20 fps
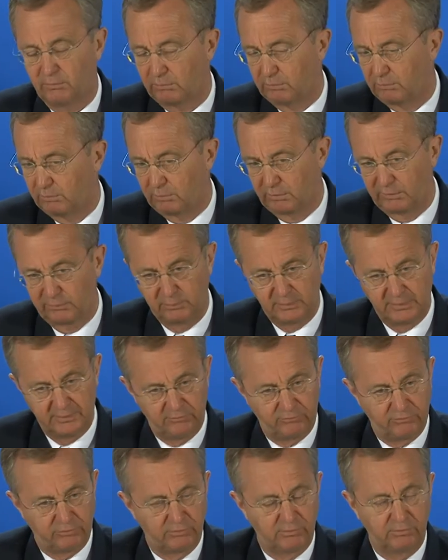all the
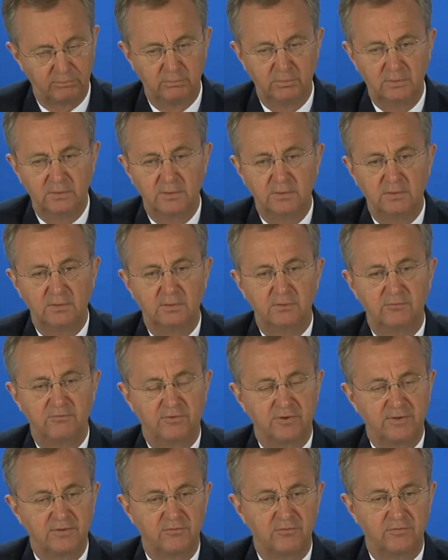ways from
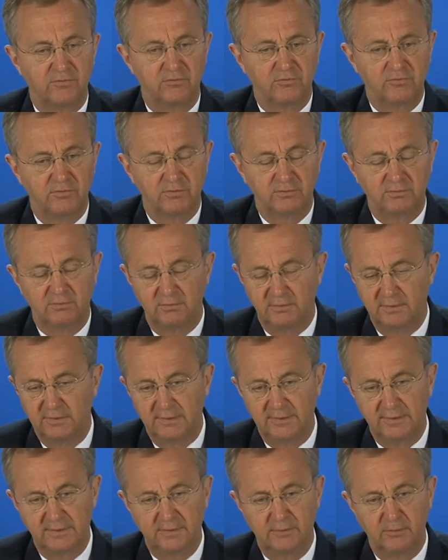changes in
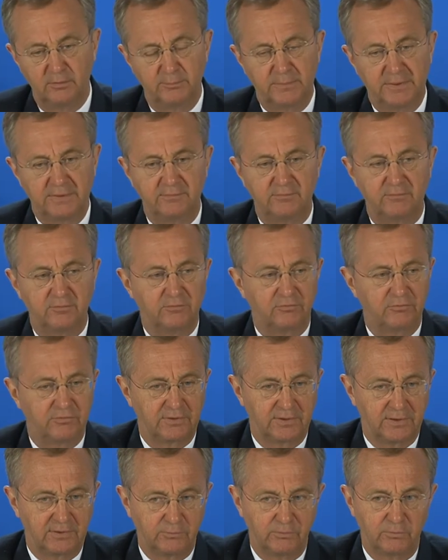legal matters
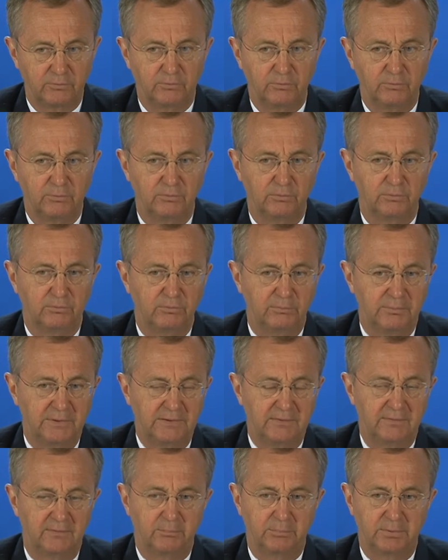and how to
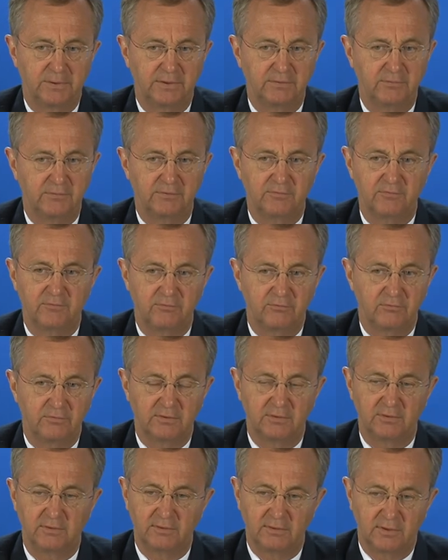meet the pirates
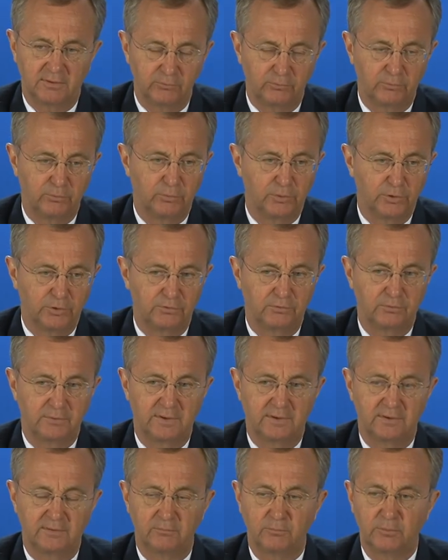and how to work
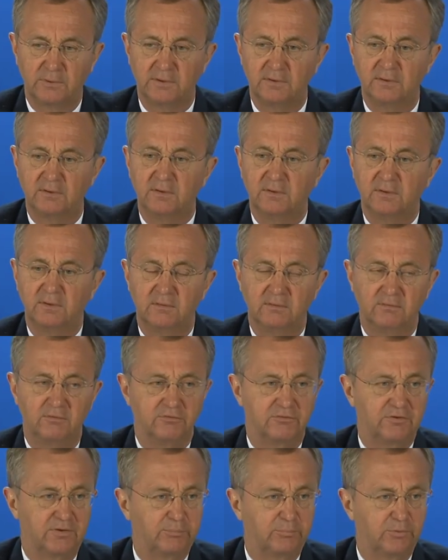together with the
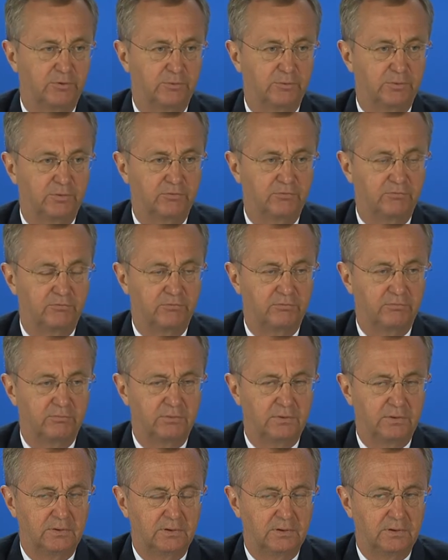ship owners.
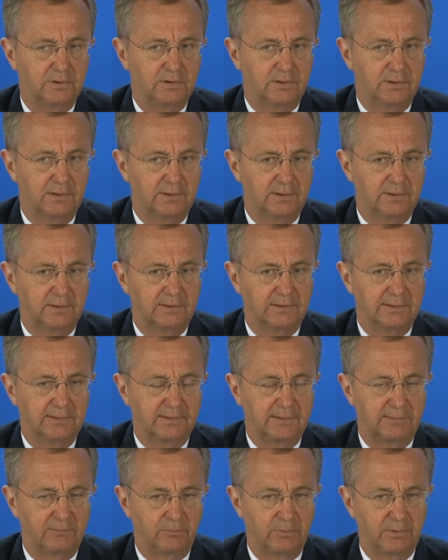
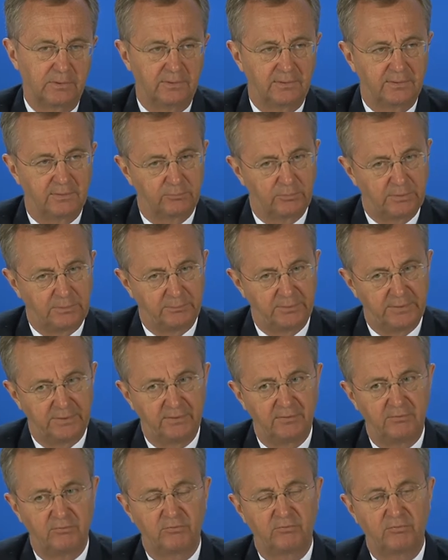And there will
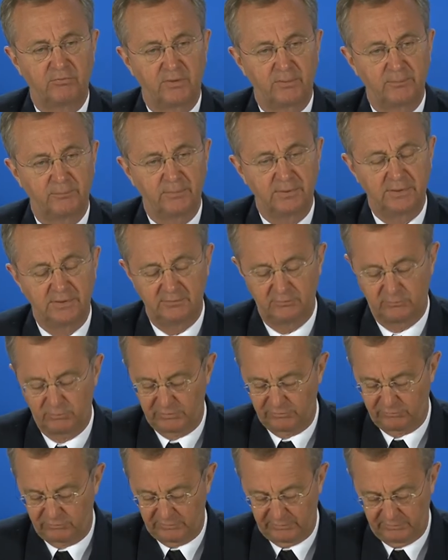be some
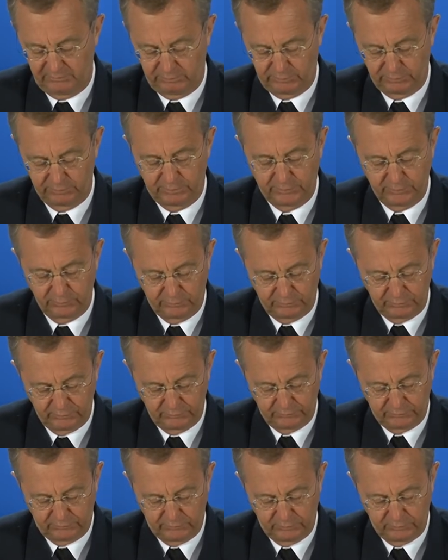interesting proposals